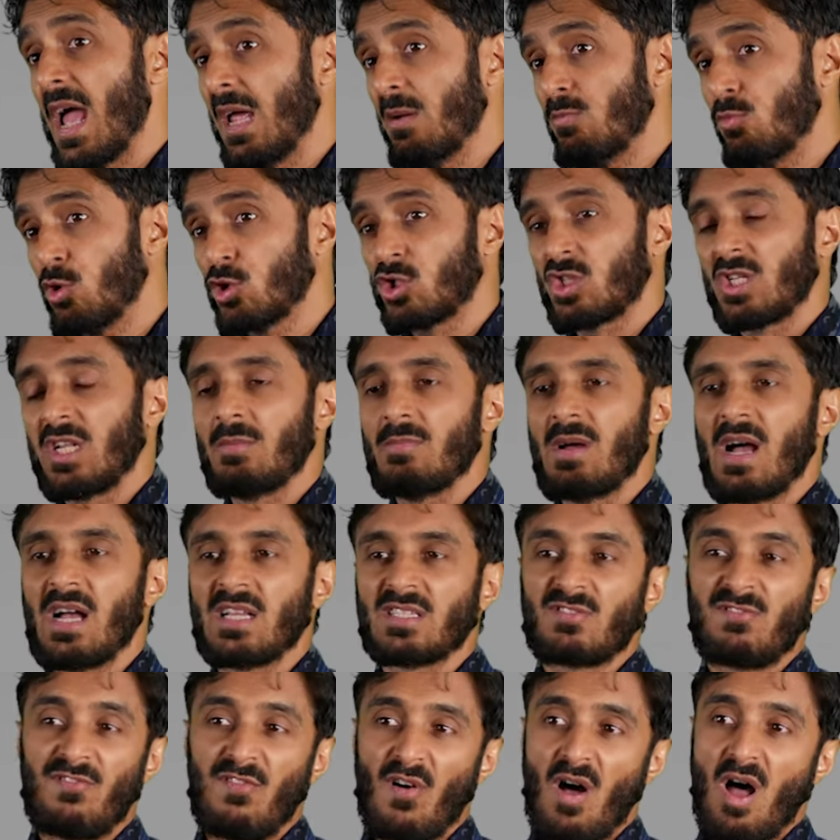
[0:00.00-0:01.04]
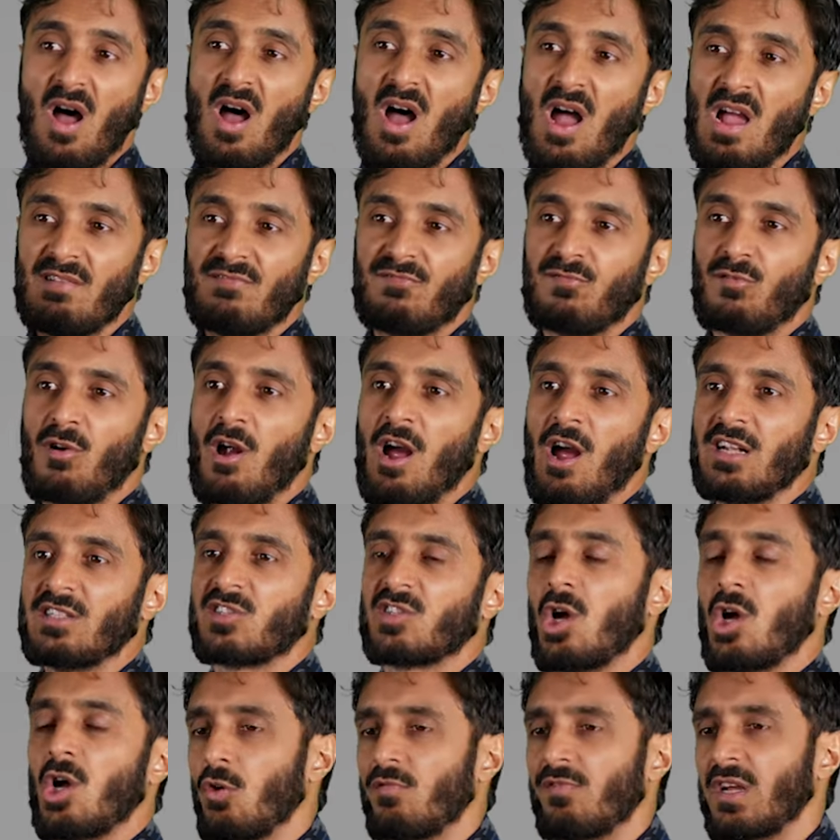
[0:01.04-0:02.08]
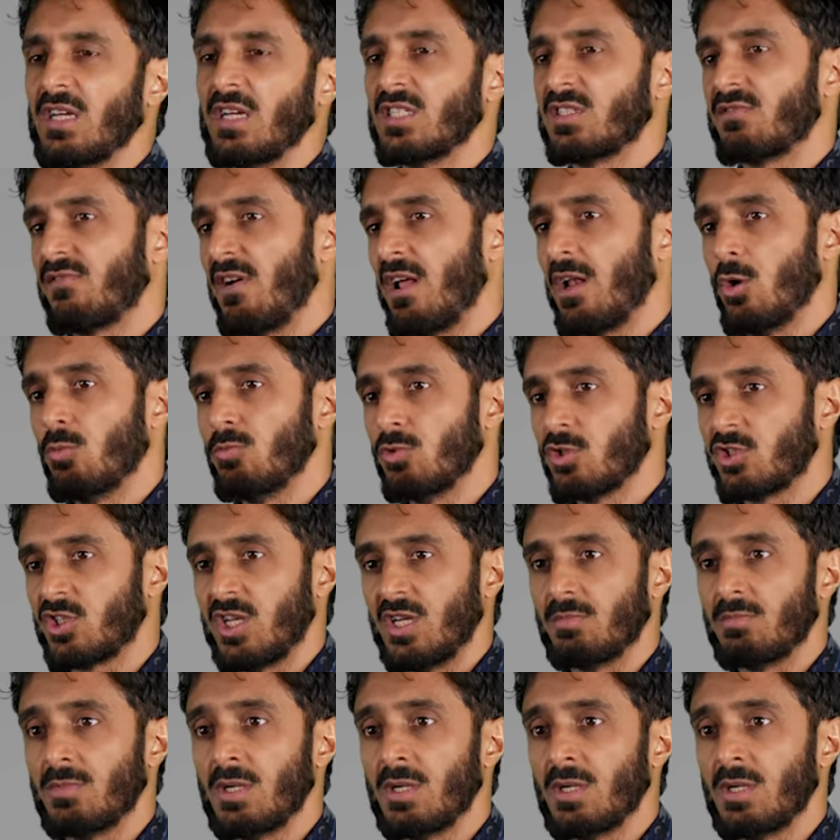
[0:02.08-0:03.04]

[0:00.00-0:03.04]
a Muslim has 5 rights over his fellow Muslim.